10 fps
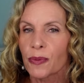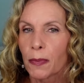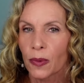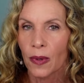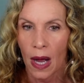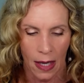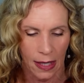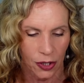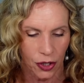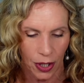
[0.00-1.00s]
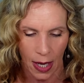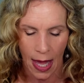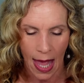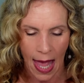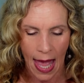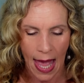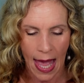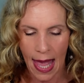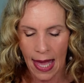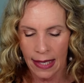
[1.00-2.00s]
Mirage.
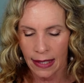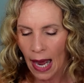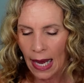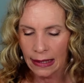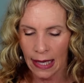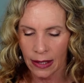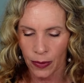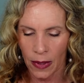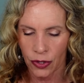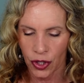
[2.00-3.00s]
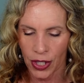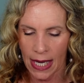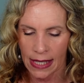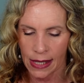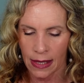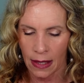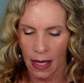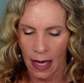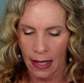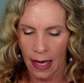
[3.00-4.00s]
And I like rose shades a
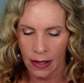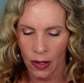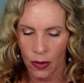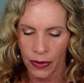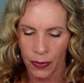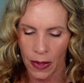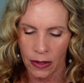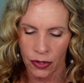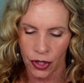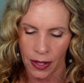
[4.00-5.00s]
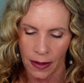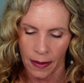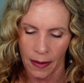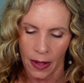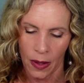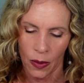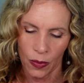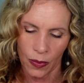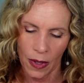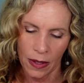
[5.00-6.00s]
lot. I go with rose,
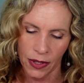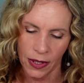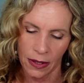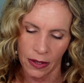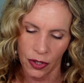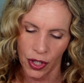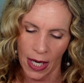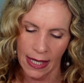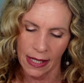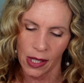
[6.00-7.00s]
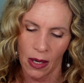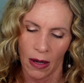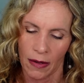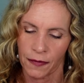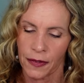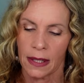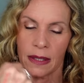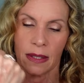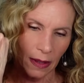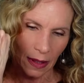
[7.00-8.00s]
rose shades
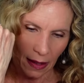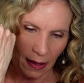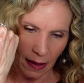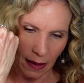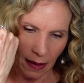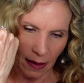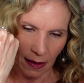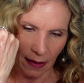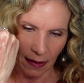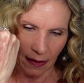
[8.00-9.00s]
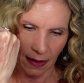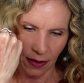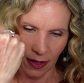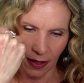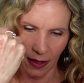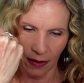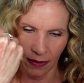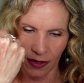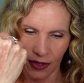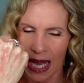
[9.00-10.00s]
often. There you go.
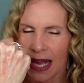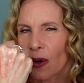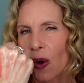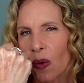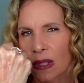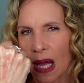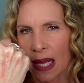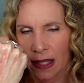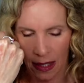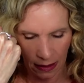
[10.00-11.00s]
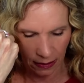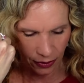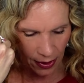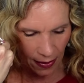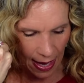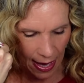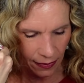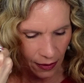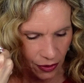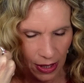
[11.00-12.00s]
There's not a whole lot of color to
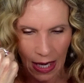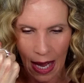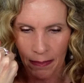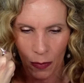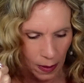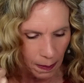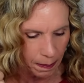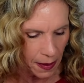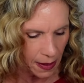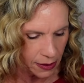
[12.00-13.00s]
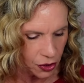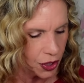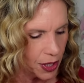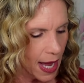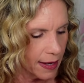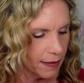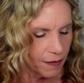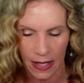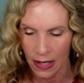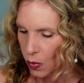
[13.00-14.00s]
that. There's a lot more punch out of
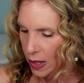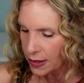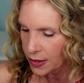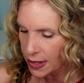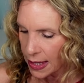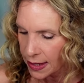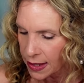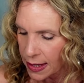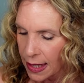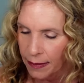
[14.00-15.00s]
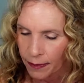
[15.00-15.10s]
the 160.